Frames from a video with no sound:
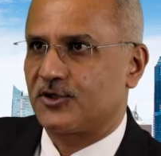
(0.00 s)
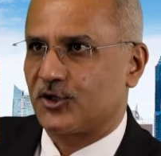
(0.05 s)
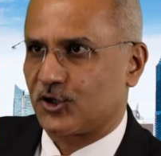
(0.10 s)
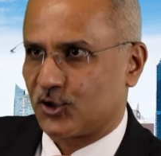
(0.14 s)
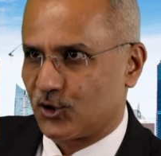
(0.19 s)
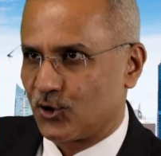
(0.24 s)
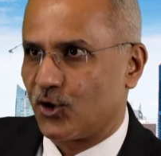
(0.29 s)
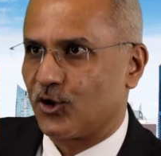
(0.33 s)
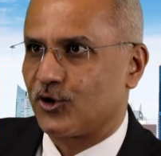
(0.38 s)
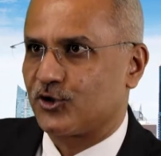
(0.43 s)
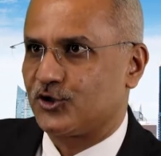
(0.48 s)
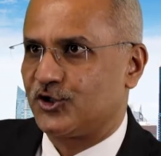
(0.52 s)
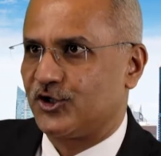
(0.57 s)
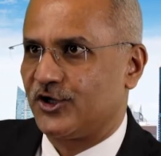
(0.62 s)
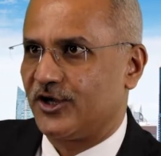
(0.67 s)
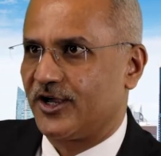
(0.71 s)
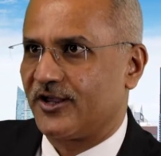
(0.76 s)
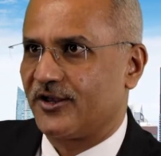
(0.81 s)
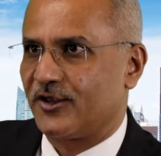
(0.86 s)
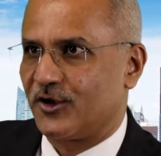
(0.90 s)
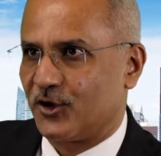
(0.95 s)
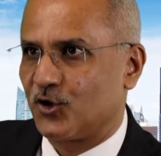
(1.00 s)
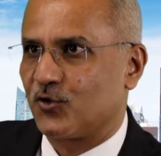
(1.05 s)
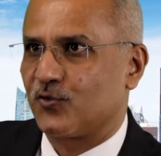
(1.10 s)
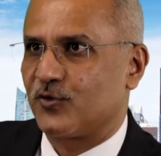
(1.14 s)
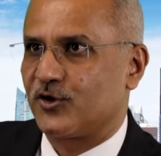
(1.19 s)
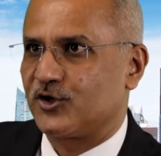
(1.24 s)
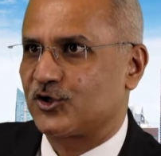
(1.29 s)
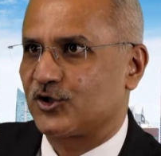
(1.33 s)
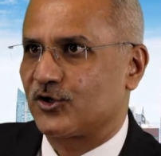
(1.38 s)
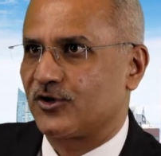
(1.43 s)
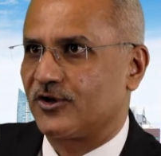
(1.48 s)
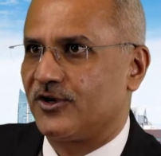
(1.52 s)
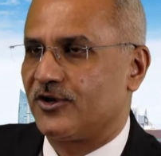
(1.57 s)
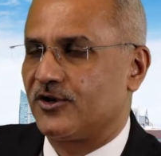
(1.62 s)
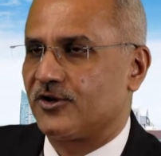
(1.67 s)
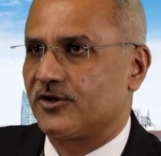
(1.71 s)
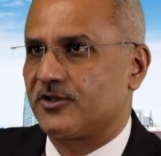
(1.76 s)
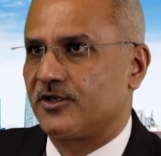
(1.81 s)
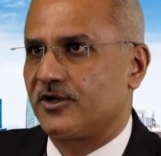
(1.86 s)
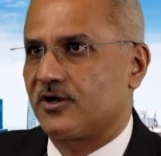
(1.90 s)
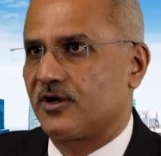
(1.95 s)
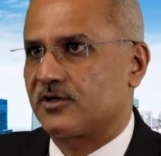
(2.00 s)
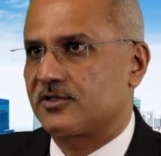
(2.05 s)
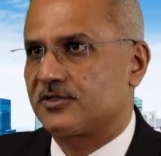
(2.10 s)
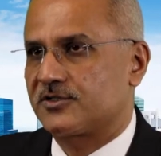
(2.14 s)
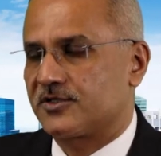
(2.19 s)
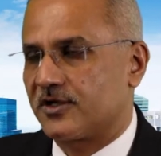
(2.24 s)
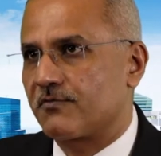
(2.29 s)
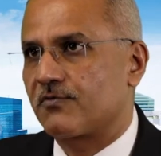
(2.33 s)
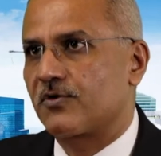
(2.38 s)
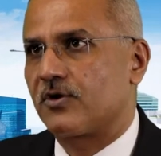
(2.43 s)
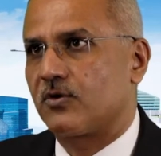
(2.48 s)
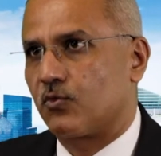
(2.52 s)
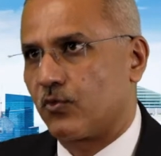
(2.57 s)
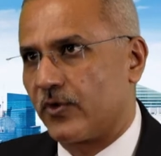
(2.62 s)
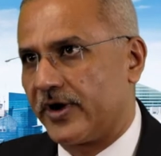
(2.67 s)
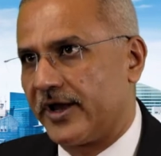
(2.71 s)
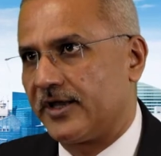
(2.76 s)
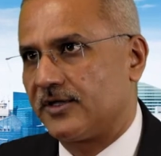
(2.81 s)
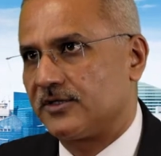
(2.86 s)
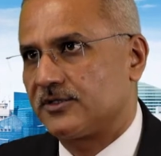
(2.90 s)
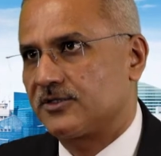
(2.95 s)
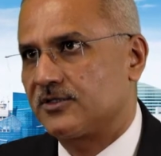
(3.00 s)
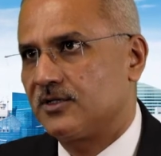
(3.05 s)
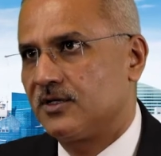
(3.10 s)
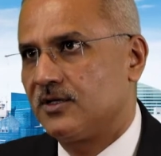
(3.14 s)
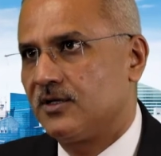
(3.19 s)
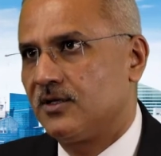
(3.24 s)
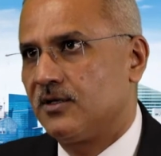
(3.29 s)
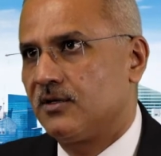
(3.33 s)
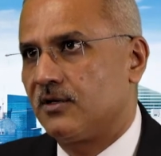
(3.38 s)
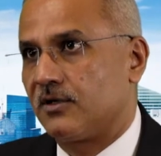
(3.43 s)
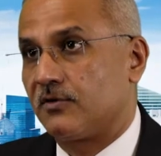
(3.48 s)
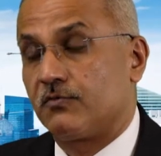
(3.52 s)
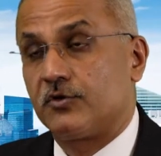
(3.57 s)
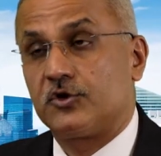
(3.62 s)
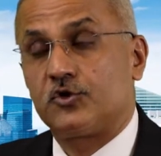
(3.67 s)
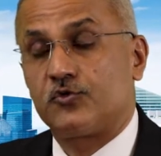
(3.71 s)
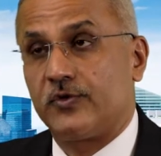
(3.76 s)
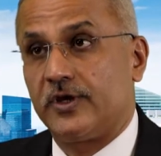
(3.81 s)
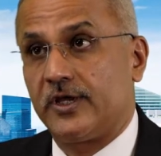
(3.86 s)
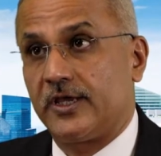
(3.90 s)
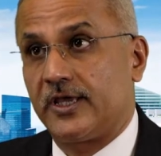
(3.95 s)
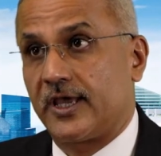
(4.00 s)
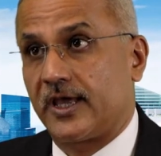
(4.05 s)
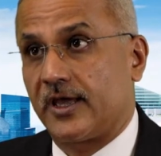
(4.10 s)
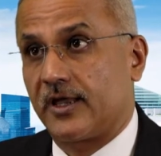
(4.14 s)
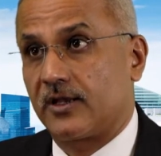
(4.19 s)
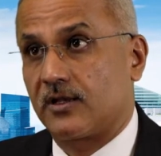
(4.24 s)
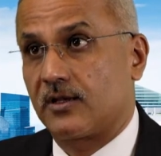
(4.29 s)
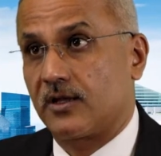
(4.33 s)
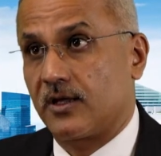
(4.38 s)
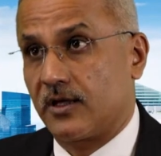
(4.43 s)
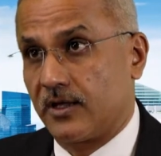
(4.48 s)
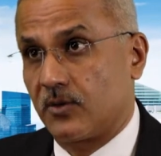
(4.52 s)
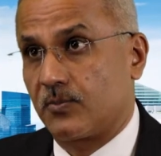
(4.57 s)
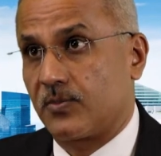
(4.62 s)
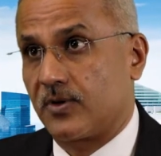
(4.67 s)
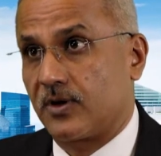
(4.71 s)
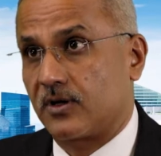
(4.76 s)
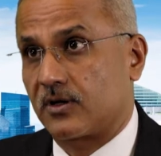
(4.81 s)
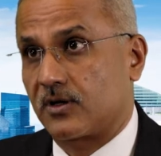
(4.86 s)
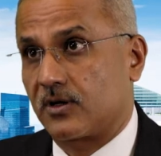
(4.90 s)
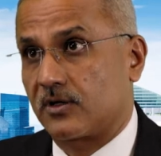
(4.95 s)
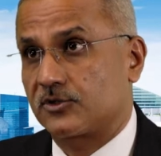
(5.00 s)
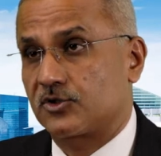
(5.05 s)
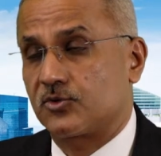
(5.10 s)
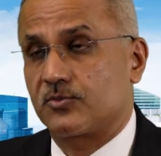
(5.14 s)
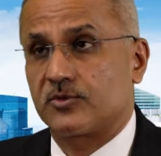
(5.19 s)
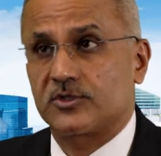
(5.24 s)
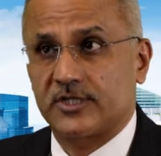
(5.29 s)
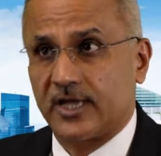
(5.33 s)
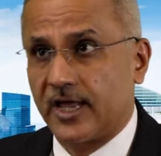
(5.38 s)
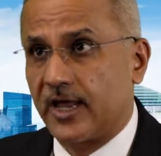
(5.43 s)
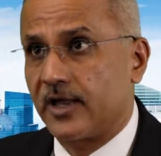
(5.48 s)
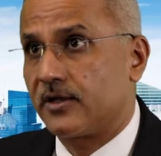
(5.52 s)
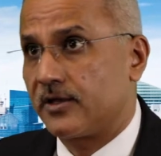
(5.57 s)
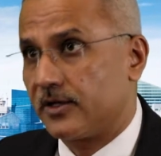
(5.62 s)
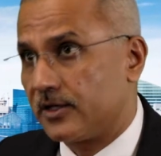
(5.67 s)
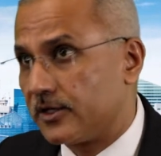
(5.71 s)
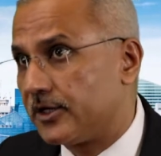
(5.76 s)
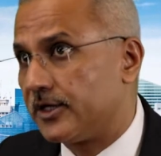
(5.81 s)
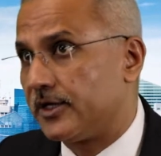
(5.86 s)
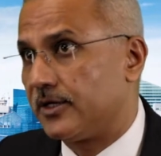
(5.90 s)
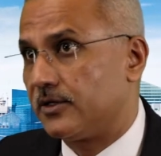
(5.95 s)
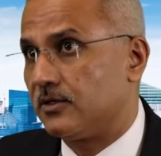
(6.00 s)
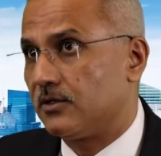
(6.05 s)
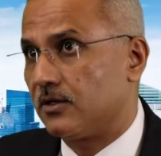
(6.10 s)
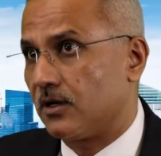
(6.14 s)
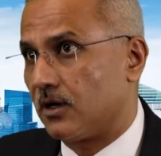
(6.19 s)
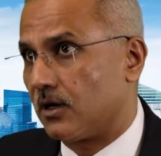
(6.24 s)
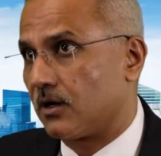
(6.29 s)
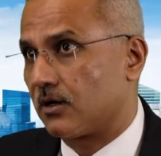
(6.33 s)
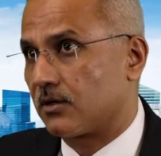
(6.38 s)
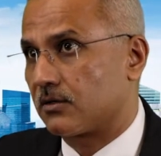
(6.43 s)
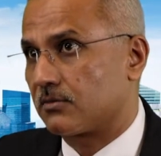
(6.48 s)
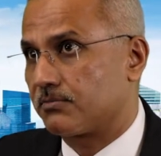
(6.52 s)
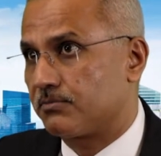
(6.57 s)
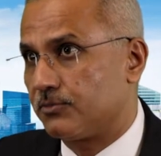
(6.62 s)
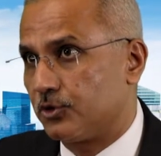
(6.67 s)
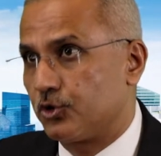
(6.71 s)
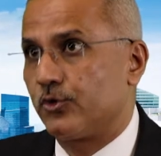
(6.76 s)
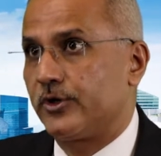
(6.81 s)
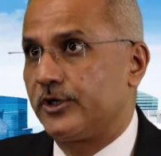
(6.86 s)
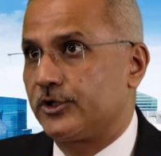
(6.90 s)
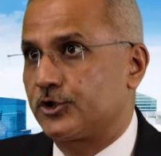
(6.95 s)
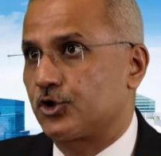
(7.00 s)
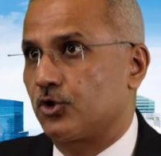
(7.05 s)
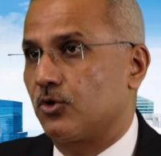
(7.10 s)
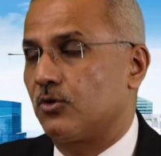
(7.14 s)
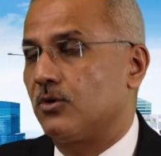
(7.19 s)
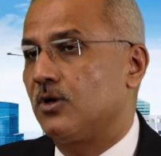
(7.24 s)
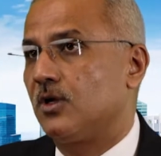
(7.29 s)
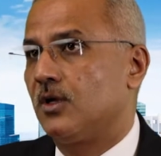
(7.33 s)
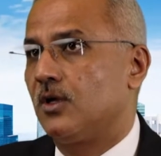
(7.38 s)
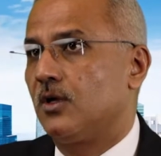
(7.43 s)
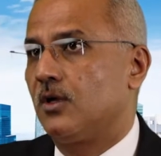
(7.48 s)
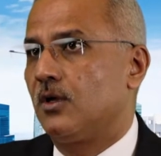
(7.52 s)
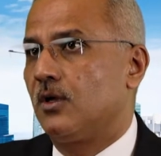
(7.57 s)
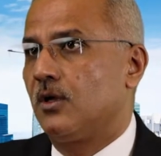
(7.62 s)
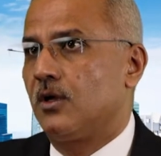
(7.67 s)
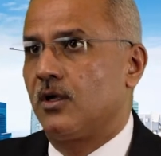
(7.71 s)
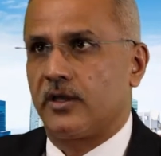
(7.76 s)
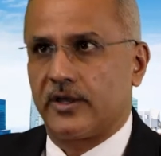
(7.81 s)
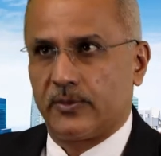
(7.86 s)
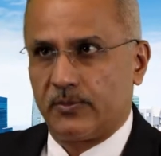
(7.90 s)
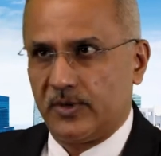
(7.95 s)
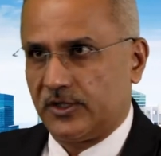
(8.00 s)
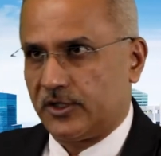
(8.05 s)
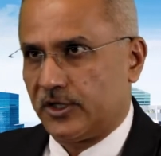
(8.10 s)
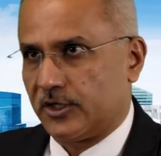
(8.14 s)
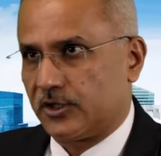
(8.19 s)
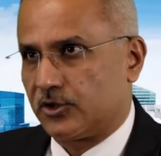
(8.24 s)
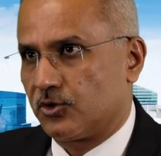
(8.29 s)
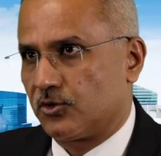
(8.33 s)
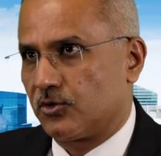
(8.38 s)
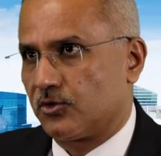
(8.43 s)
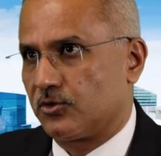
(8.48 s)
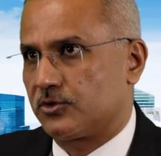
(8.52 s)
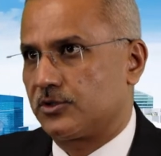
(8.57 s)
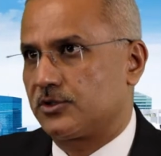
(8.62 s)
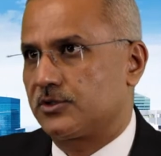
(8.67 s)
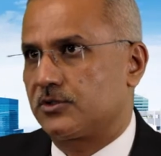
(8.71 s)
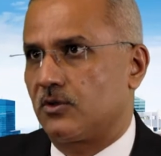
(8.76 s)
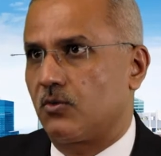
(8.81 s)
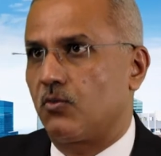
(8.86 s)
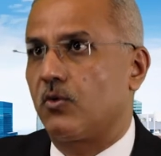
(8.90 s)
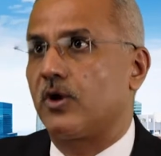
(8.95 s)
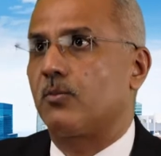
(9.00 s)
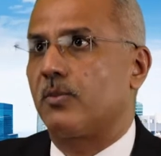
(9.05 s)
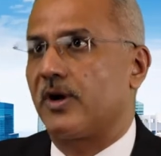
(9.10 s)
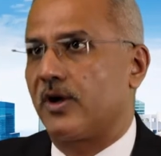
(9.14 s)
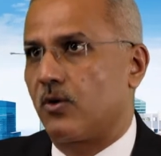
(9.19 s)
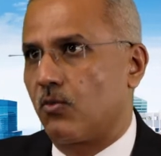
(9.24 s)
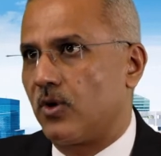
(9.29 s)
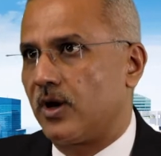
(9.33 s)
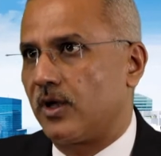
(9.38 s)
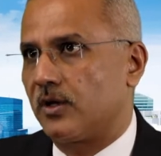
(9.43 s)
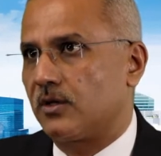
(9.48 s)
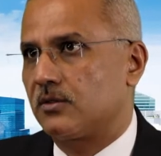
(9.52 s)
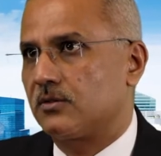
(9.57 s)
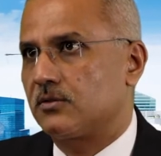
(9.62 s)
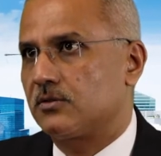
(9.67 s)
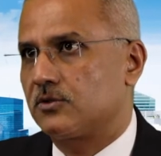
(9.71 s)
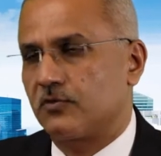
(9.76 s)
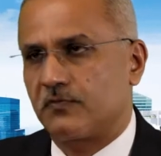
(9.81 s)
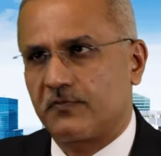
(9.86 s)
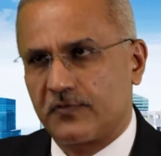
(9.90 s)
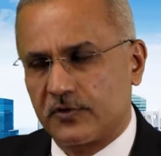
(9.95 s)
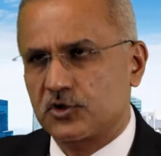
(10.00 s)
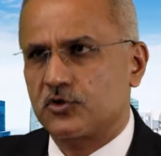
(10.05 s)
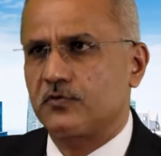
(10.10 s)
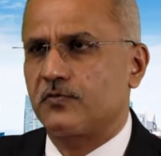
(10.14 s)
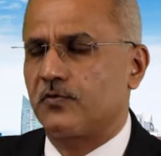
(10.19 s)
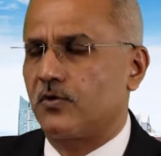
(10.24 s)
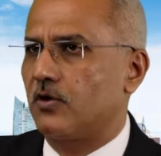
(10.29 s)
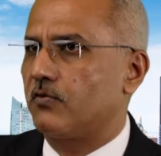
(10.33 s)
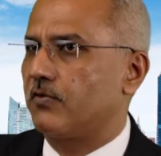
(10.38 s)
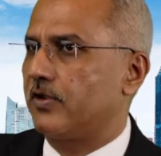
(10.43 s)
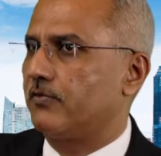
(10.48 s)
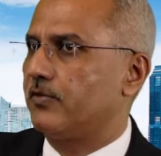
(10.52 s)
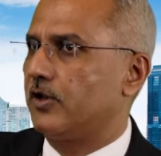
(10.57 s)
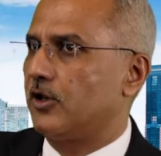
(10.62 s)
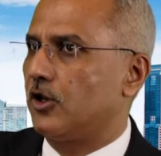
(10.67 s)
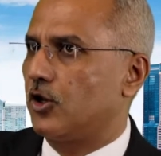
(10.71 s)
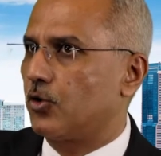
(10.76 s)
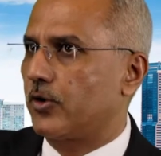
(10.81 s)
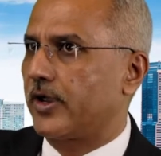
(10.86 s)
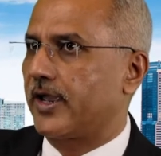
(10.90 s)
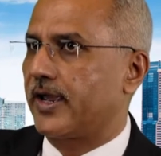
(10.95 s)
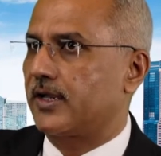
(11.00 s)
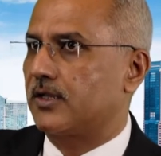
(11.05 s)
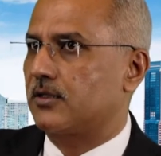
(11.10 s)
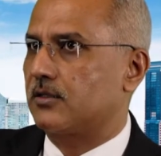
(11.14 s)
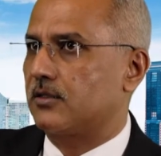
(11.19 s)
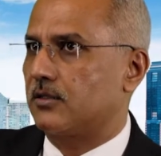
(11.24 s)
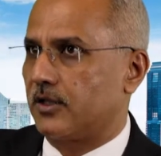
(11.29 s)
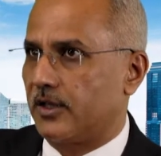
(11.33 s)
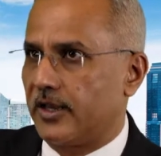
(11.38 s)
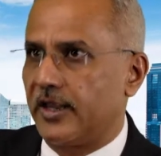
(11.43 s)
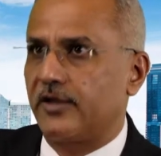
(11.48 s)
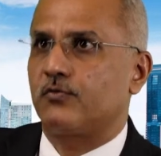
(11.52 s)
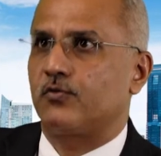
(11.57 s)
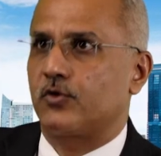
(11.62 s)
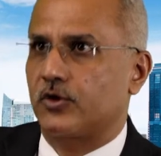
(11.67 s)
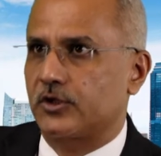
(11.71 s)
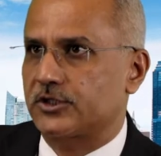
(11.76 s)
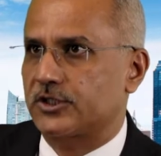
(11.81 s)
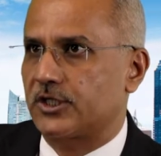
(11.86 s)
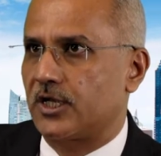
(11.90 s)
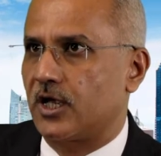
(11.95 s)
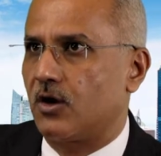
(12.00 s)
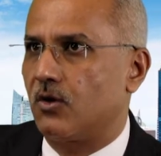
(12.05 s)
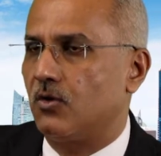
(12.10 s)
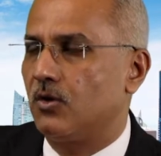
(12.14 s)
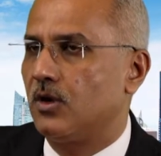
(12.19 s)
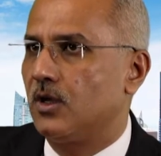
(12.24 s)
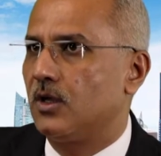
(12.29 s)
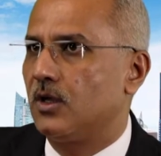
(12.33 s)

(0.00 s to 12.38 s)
technology and innovation leader, there are several ways in which we can help our customers, and indeed are doing so. Let me take those one by one. So first of all, when we look at the networks now,